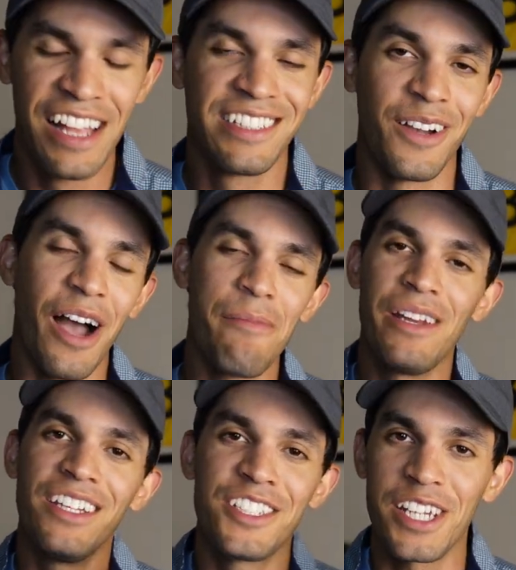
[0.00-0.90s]
So I'm an
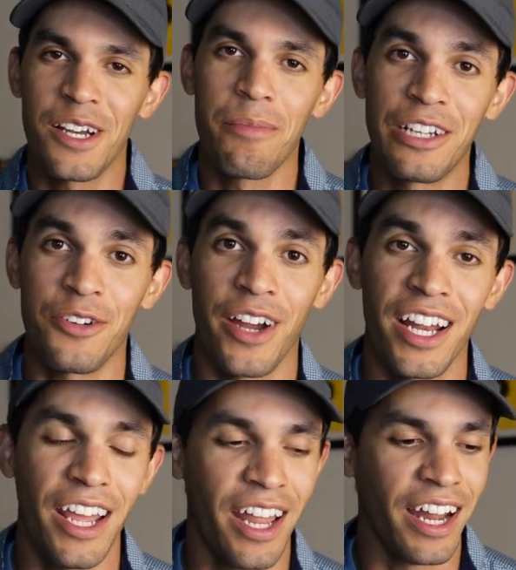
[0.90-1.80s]
engineer by
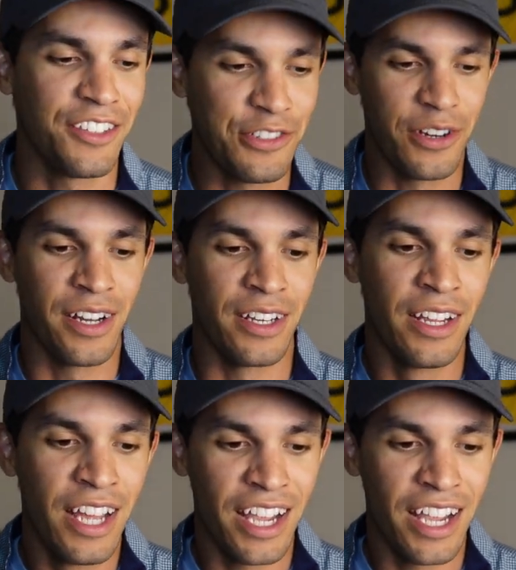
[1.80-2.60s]
trade, and I started